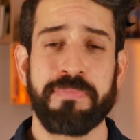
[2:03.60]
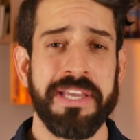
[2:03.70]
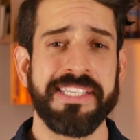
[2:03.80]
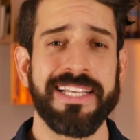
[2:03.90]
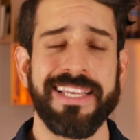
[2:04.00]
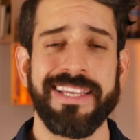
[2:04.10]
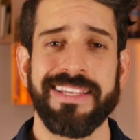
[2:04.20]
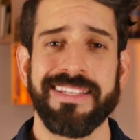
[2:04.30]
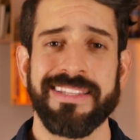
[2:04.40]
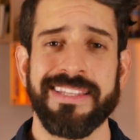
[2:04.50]

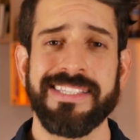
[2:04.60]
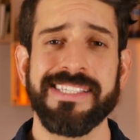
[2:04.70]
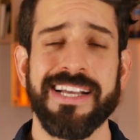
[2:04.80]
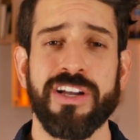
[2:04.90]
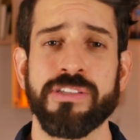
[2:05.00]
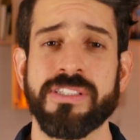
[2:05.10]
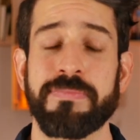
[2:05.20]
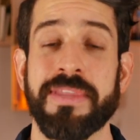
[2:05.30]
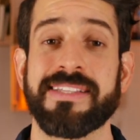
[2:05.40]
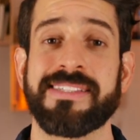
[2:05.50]
Basically, this is a
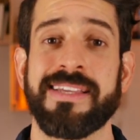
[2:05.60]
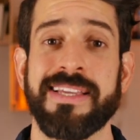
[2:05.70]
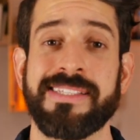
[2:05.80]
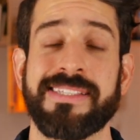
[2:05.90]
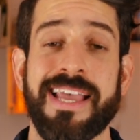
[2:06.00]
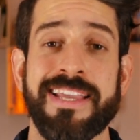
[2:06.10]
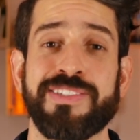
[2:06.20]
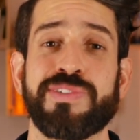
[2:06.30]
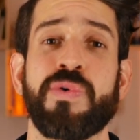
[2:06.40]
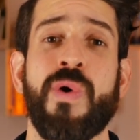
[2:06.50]
concept that is
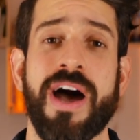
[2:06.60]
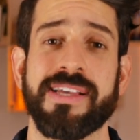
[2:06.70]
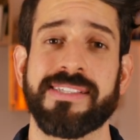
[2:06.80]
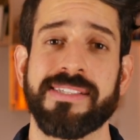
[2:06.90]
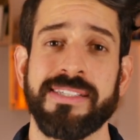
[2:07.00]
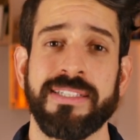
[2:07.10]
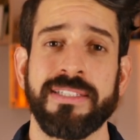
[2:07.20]
saying to us,